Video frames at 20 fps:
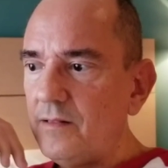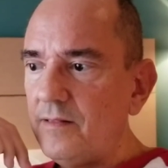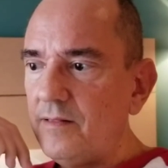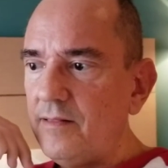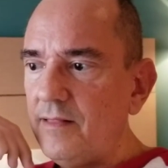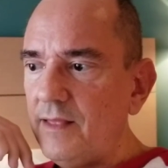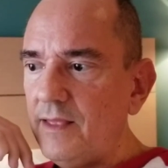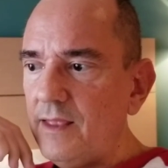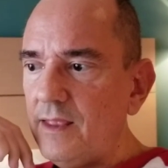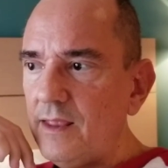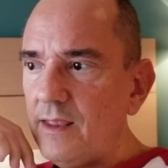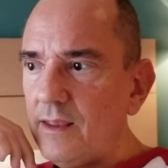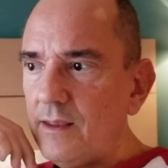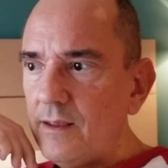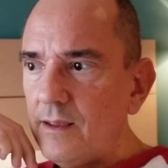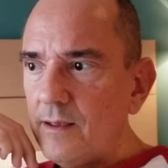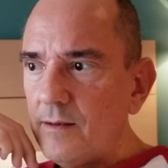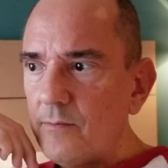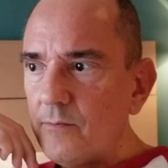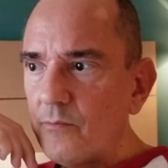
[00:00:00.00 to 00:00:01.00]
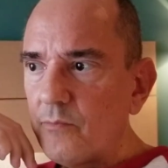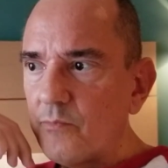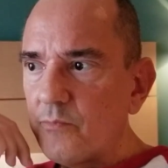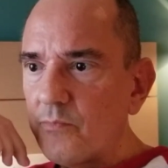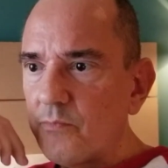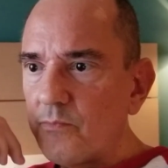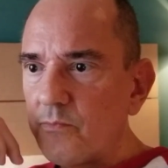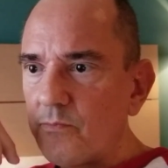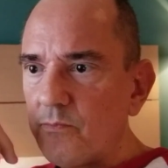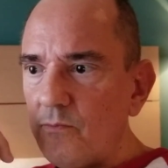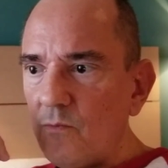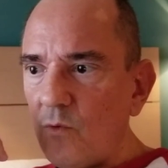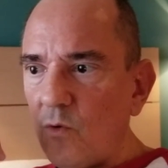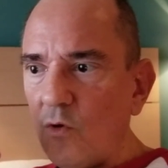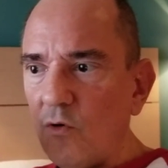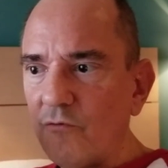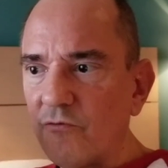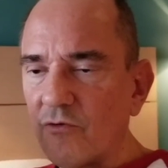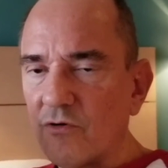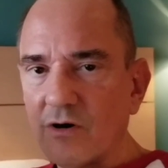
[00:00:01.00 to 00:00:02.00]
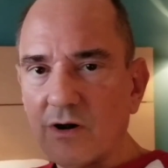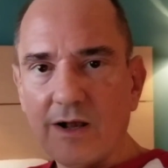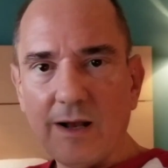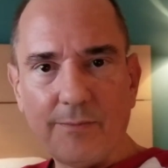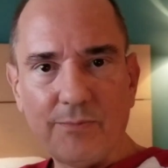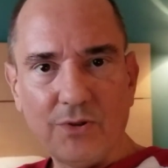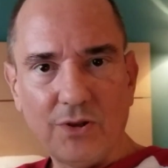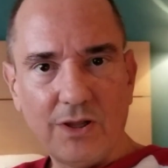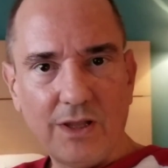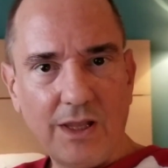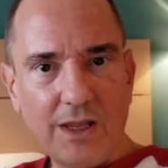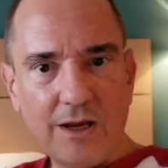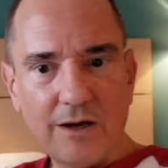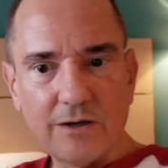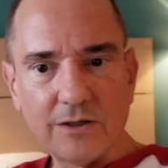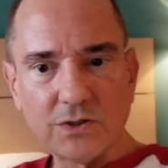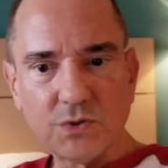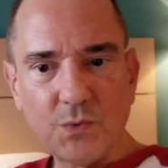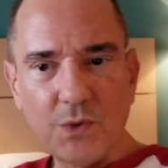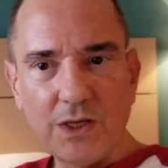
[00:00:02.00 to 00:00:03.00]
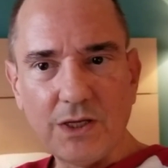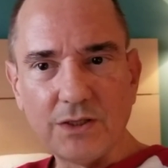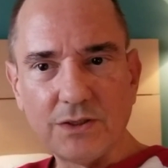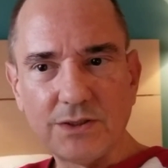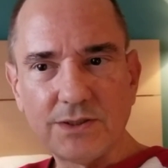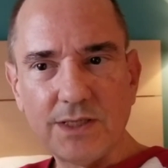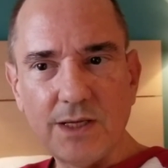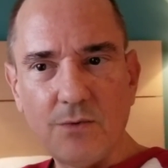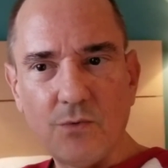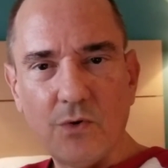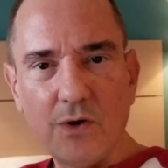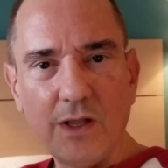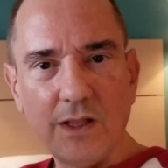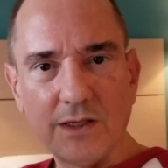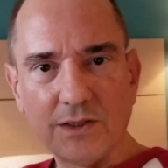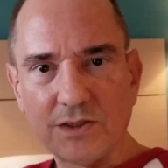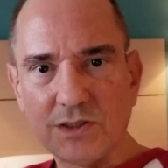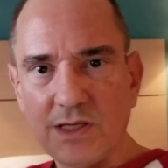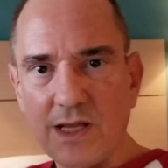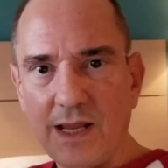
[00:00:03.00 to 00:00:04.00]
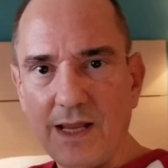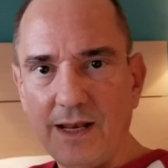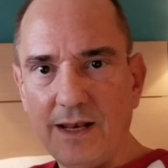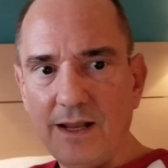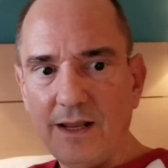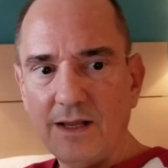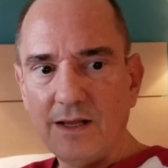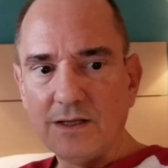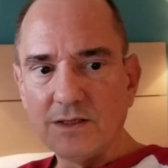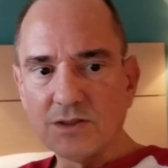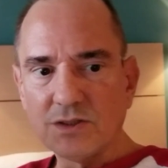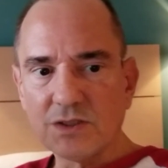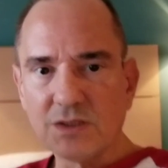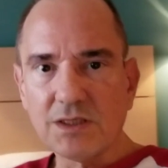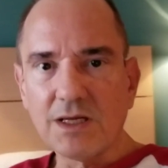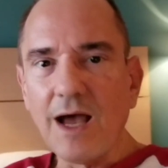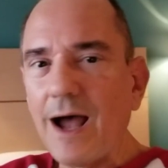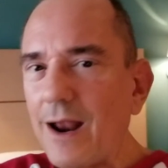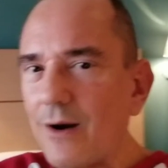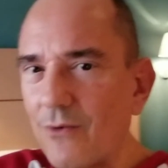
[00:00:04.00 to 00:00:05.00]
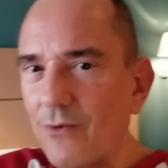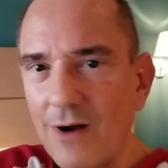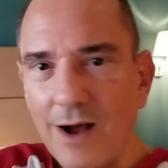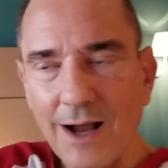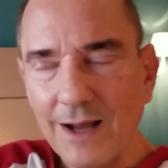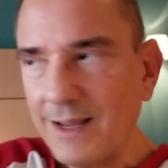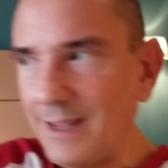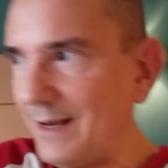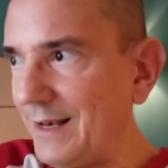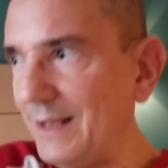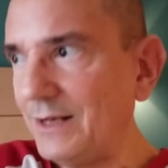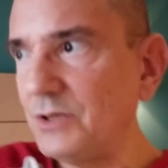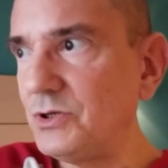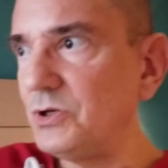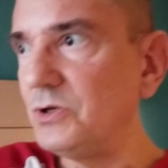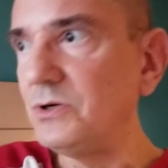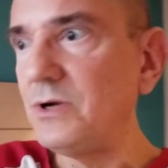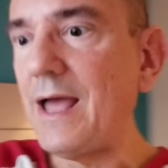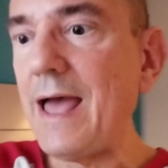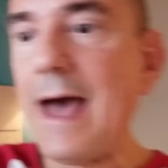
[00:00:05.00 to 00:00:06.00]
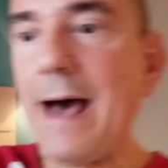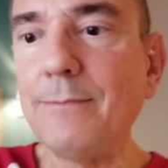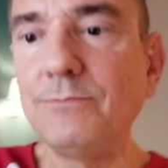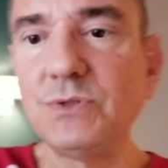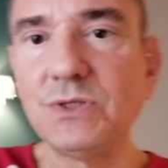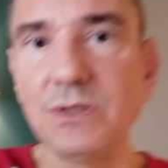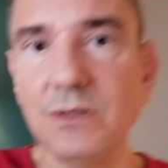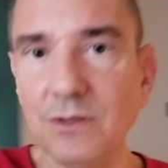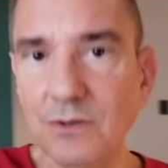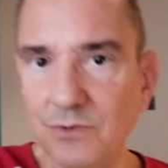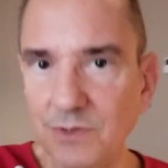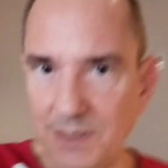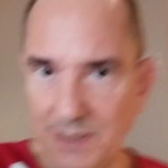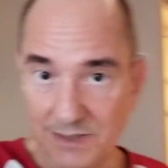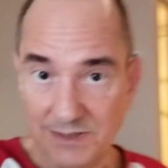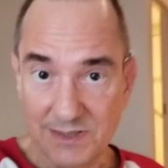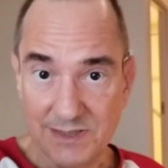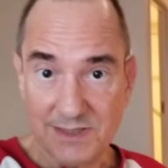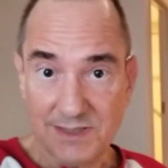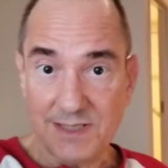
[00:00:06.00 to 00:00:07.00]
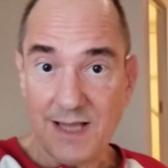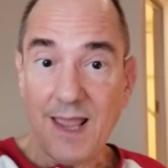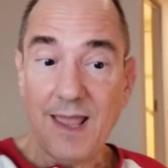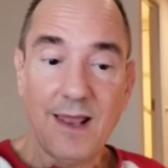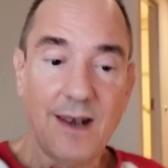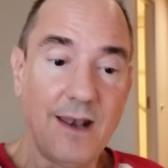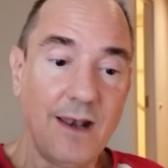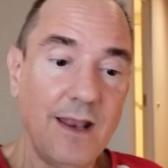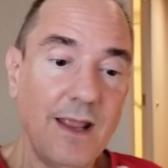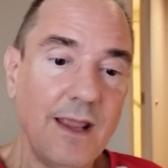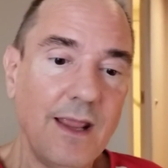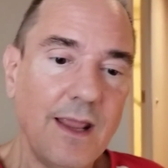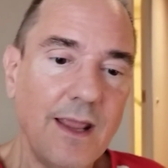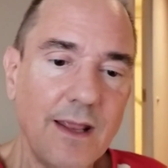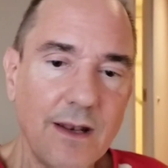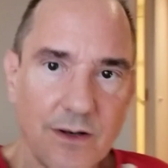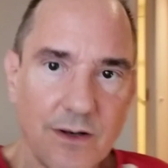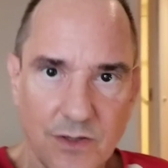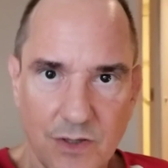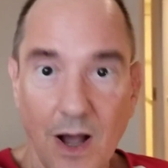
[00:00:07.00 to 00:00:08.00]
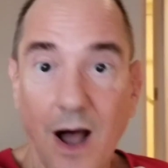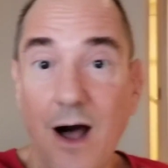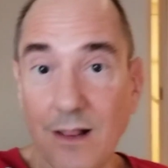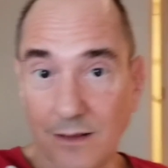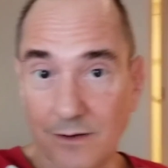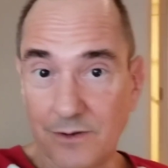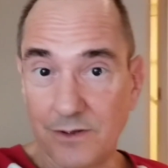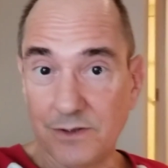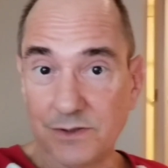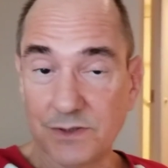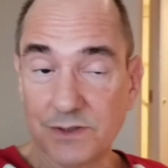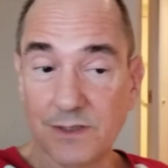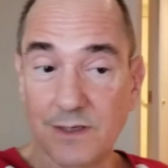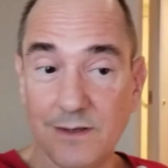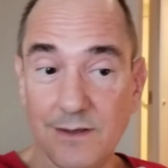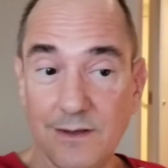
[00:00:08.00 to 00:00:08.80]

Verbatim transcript: the over a couple of years we could see real estate skyrocket into absolute insanity in dollars